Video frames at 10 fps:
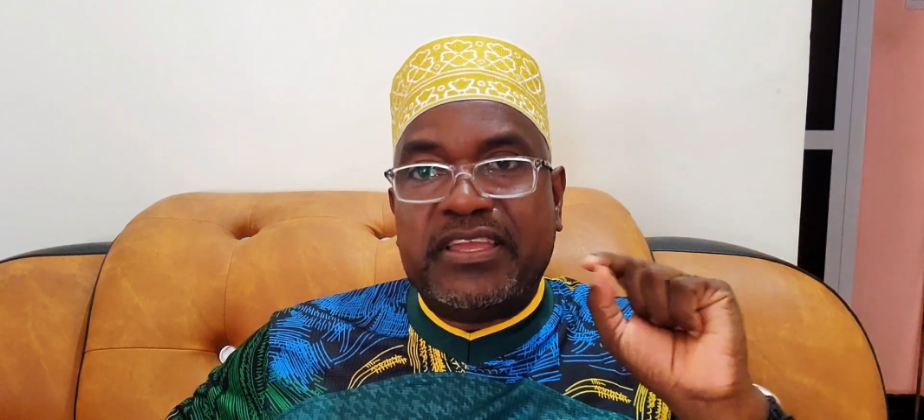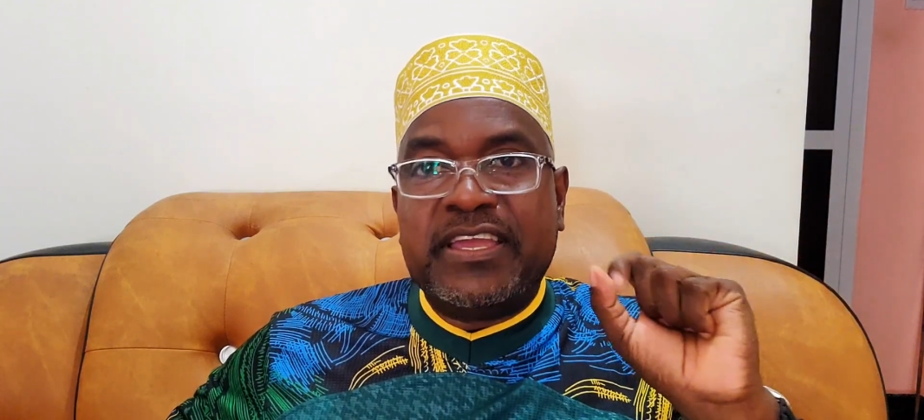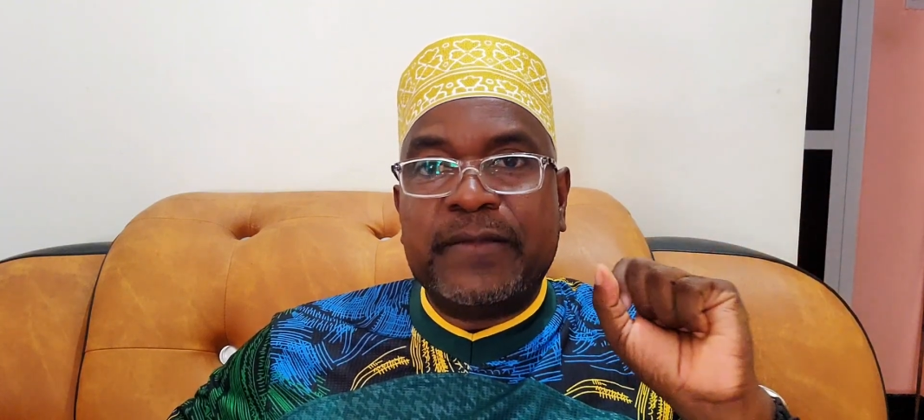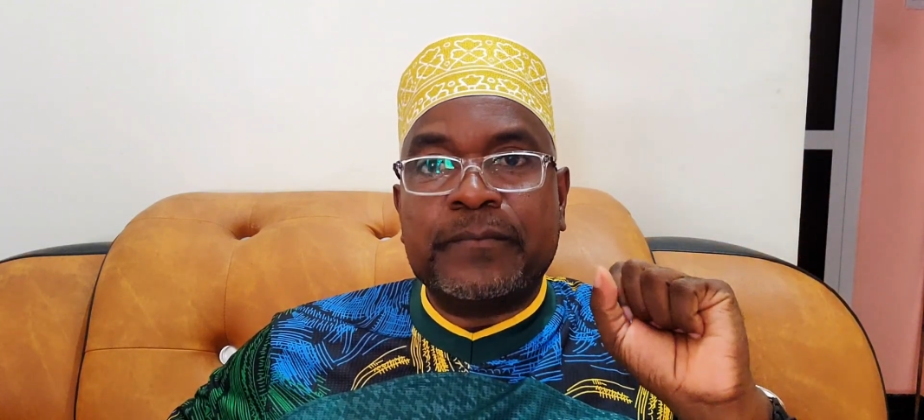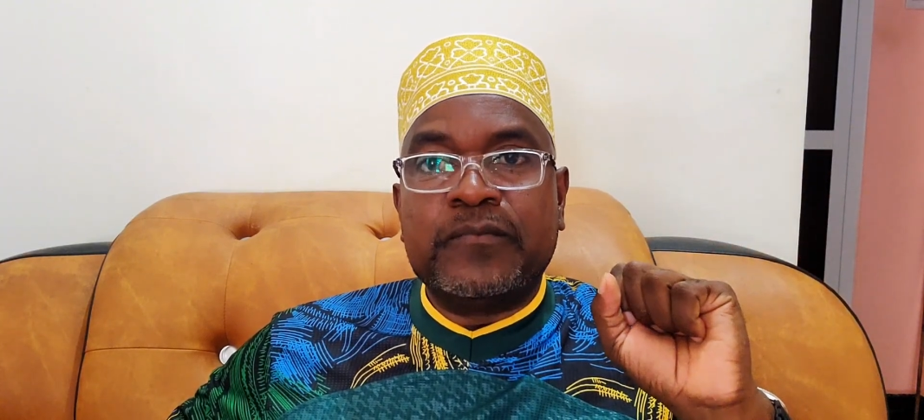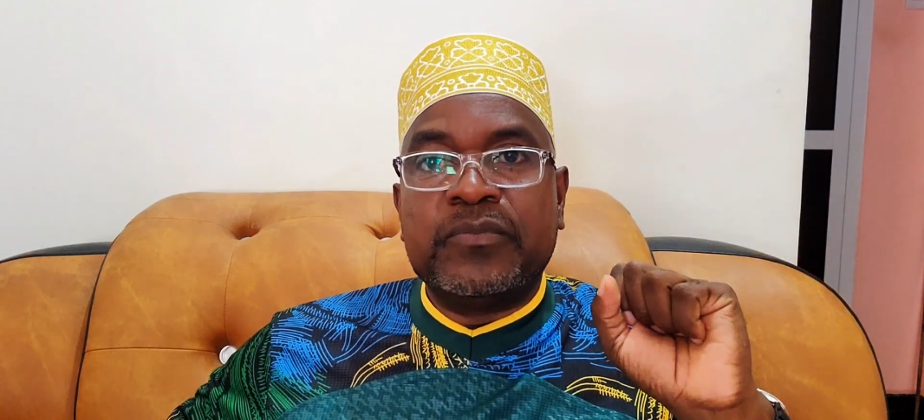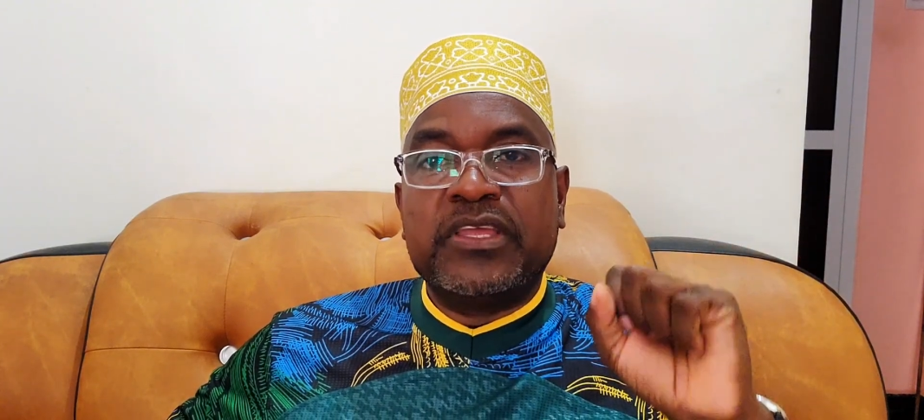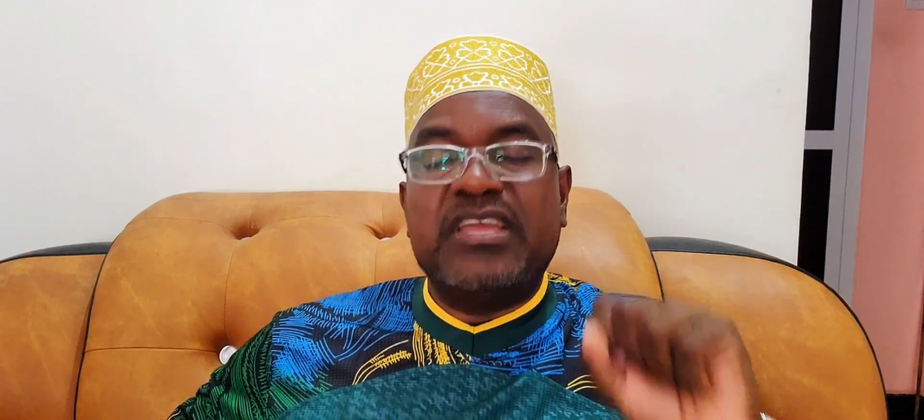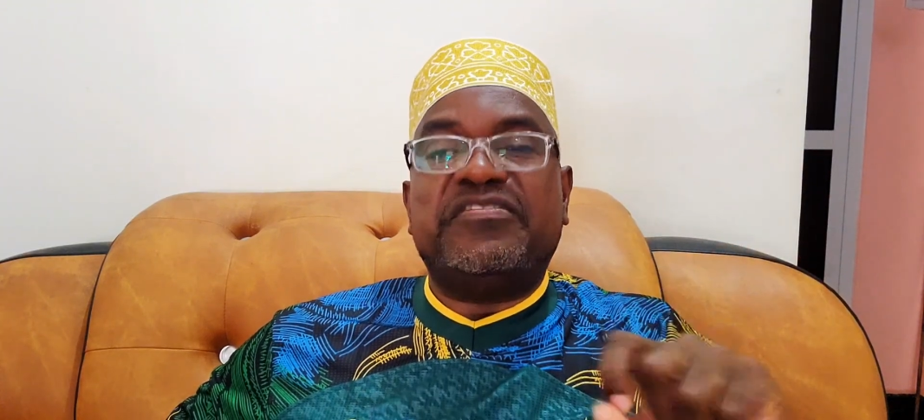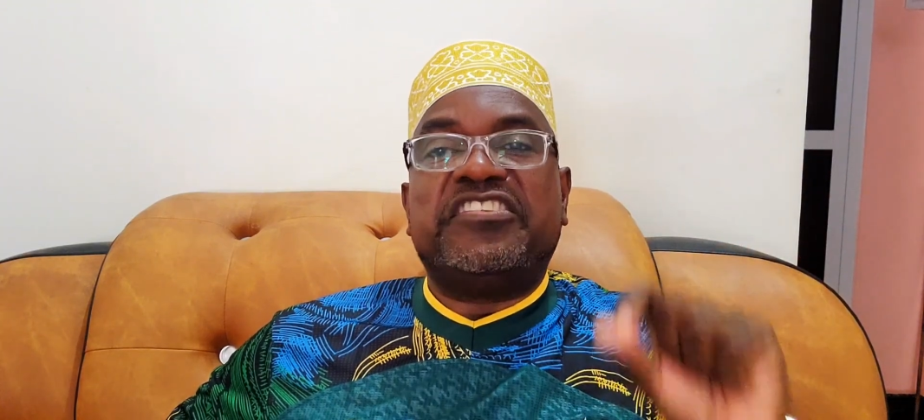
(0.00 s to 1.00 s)
Yeah,
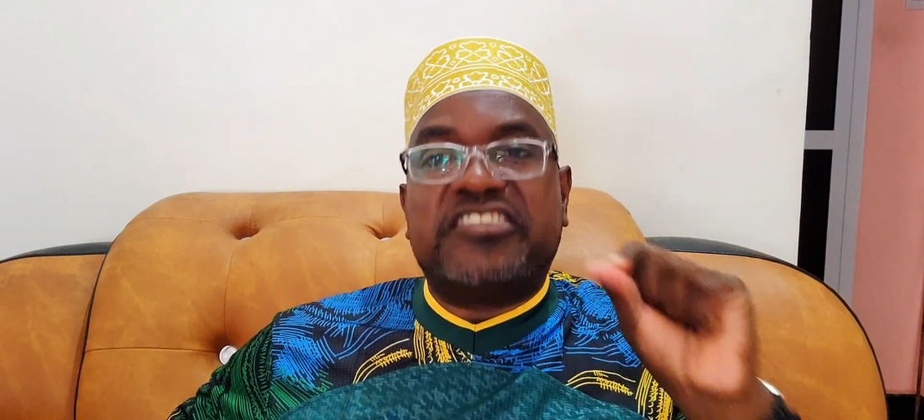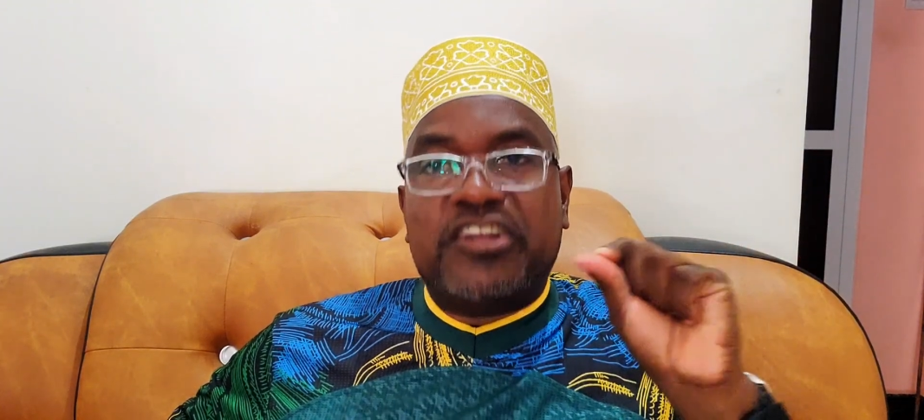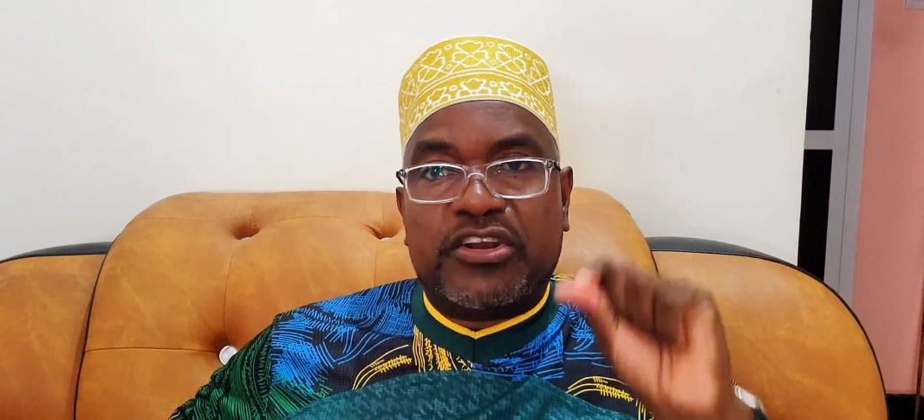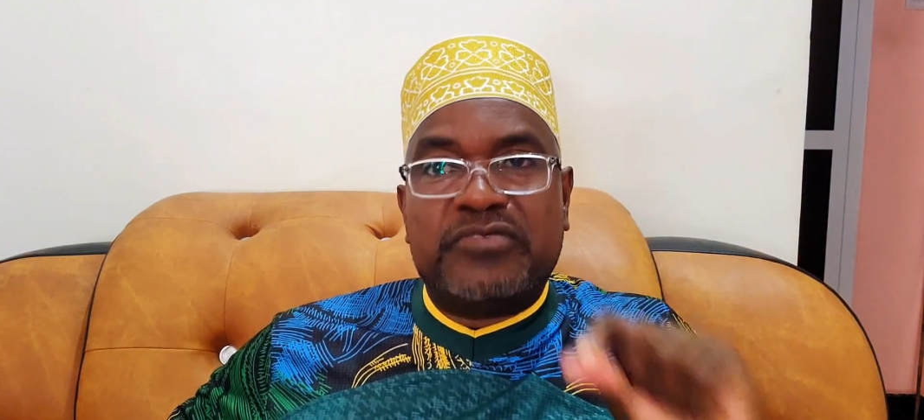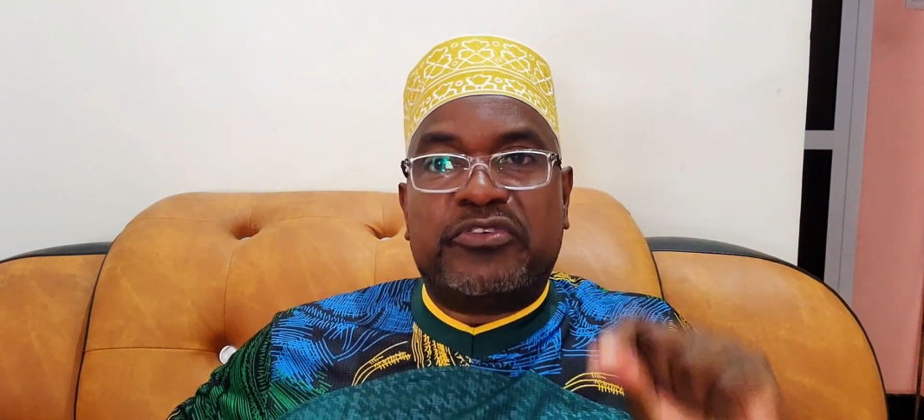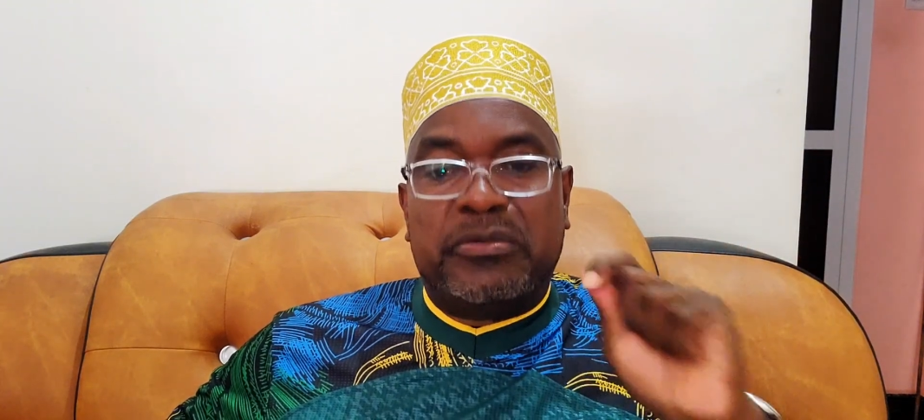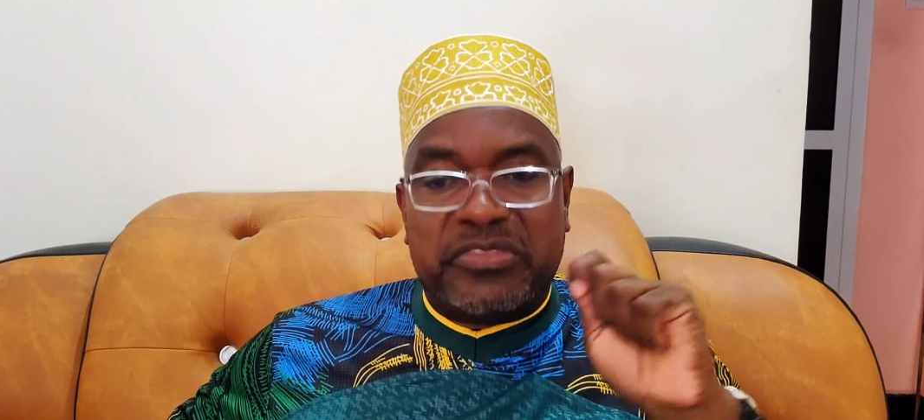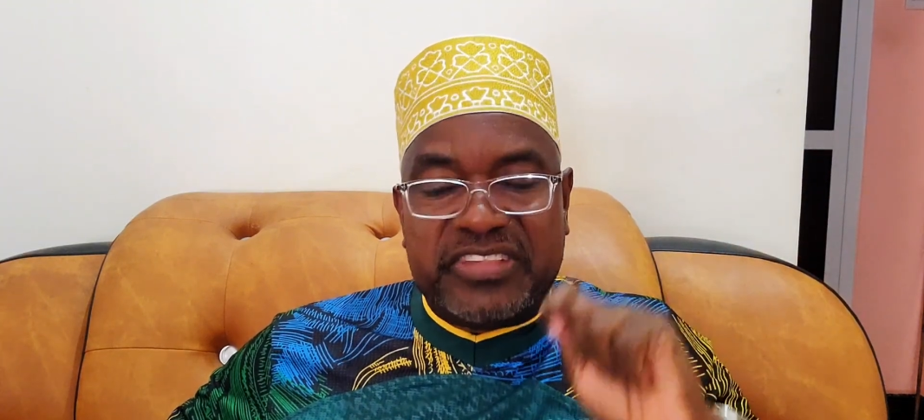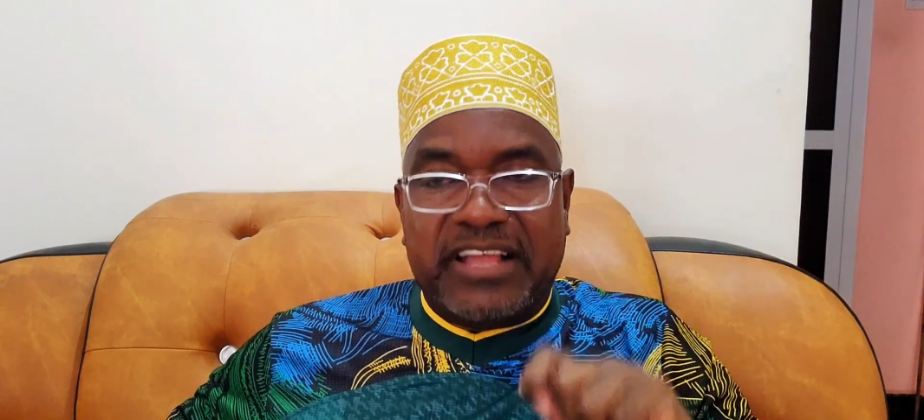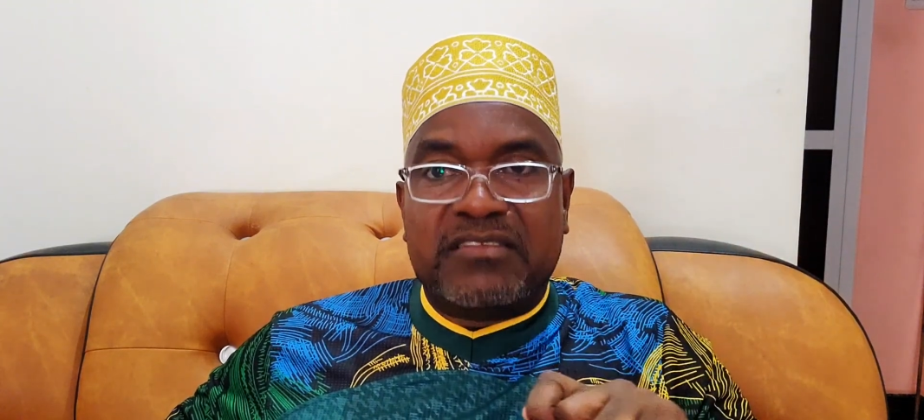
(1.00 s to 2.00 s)
if he slaughter it for
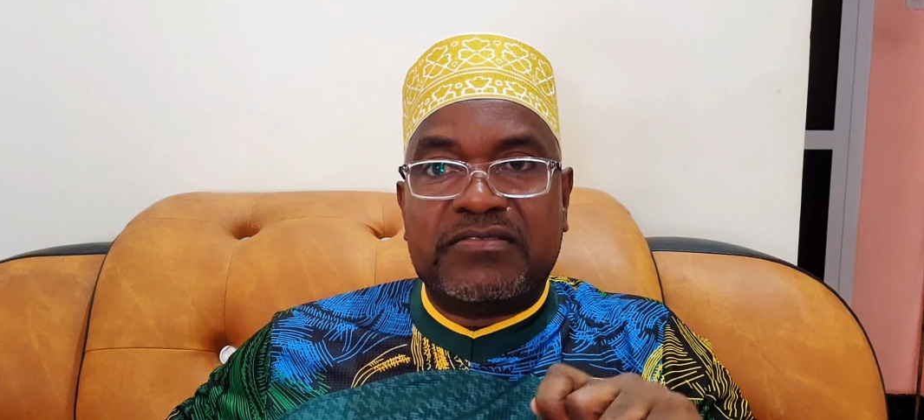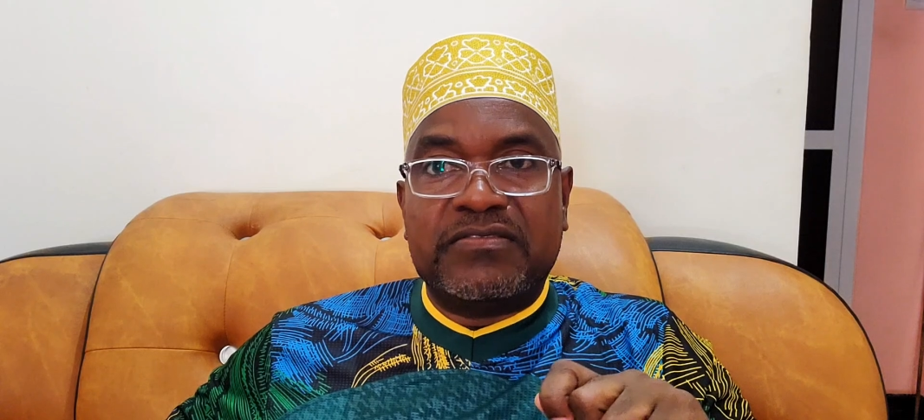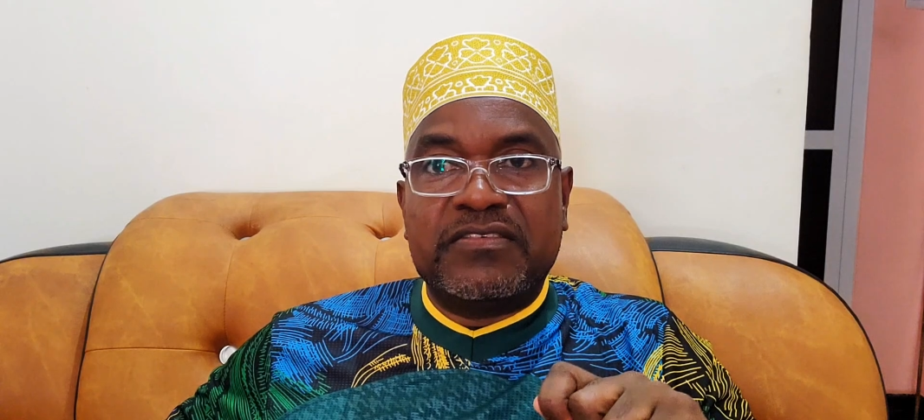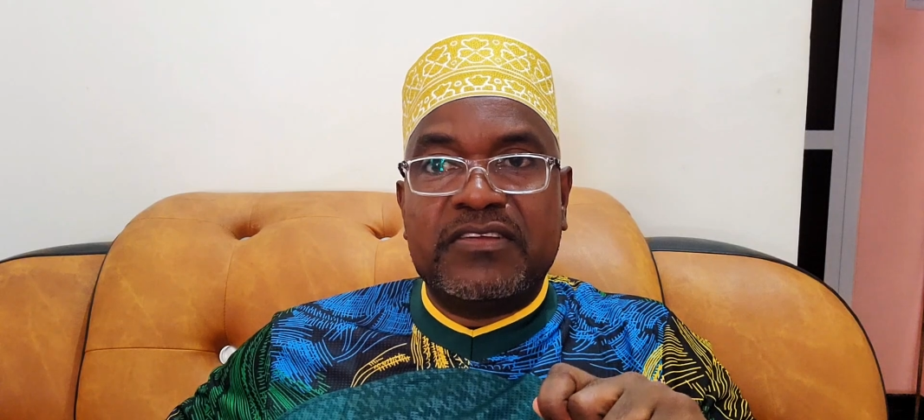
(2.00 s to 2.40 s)
himself